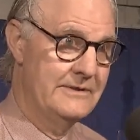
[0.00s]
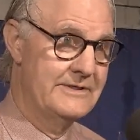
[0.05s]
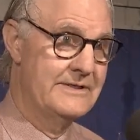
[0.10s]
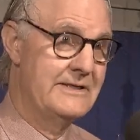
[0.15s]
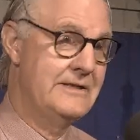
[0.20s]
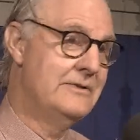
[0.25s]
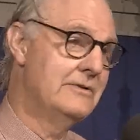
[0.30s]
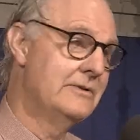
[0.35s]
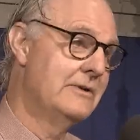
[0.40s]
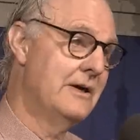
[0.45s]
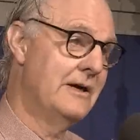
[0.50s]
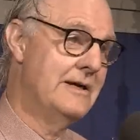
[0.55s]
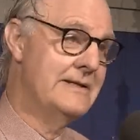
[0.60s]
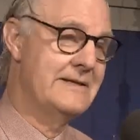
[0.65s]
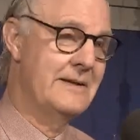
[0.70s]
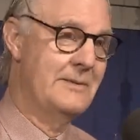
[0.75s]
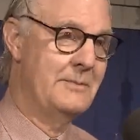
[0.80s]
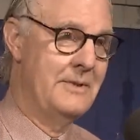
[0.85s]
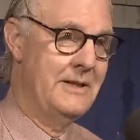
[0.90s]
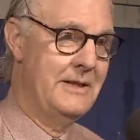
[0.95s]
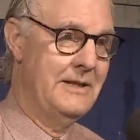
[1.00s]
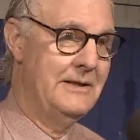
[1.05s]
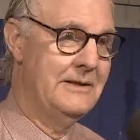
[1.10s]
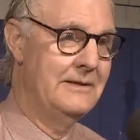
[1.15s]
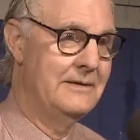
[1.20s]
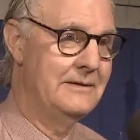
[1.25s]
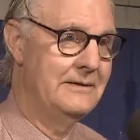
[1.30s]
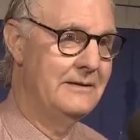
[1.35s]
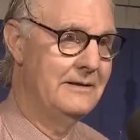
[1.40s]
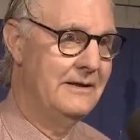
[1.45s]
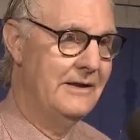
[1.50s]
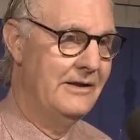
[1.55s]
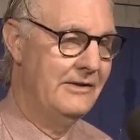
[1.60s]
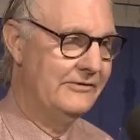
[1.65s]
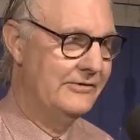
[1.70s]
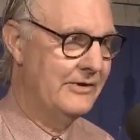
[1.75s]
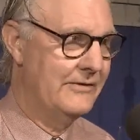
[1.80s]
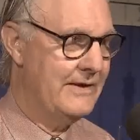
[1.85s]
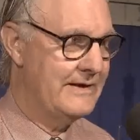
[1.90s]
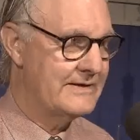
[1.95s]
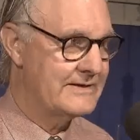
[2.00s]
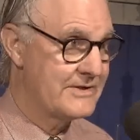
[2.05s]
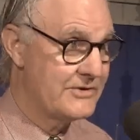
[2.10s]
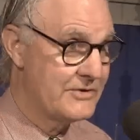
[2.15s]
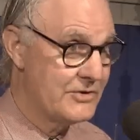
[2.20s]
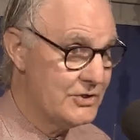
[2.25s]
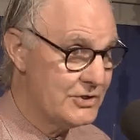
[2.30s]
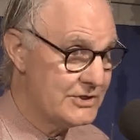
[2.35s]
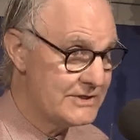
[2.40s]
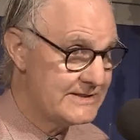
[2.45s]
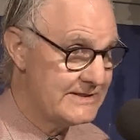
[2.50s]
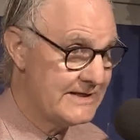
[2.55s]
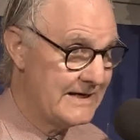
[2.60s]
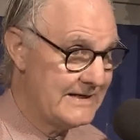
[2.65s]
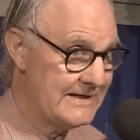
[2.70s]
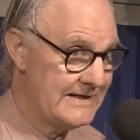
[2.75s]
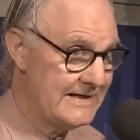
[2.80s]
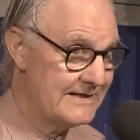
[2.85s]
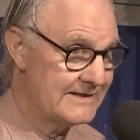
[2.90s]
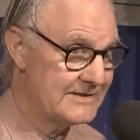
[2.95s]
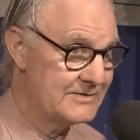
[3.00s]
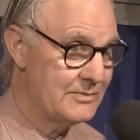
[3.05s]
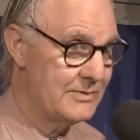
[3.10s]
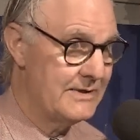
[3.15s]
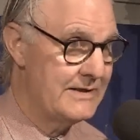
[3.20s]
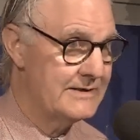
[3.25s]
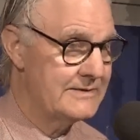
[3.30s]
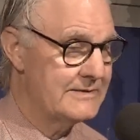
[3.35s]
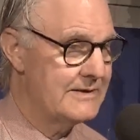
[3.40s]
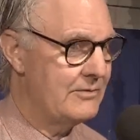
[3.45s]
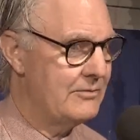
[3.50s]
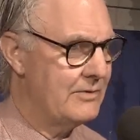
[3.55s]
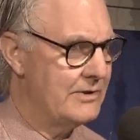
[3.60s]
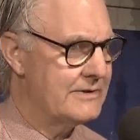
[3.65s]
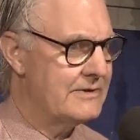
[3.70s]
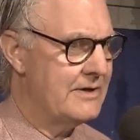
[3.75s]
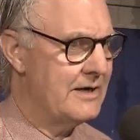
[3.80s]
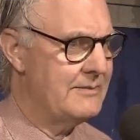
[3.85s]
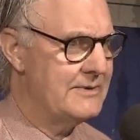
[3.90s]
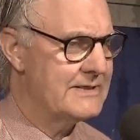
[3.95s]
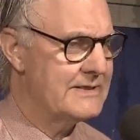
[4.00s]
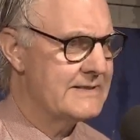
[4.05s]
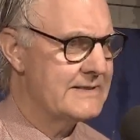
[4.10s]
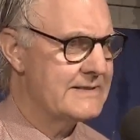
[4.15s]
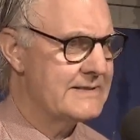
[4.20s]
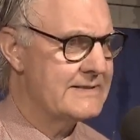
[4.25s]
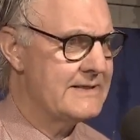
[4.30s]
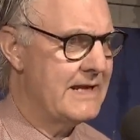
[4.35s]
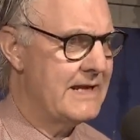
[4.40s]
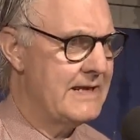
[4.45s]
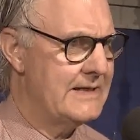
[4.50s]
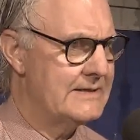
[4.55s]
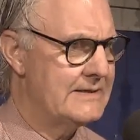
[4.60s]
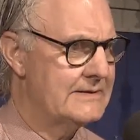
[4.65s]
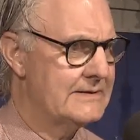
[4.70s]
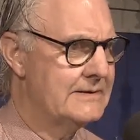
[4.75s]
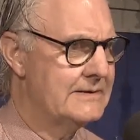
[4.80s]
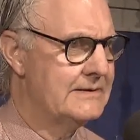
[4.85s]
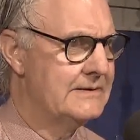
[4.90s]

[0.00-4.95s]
See you guys up there. So that's Thursday next week. What time does it start?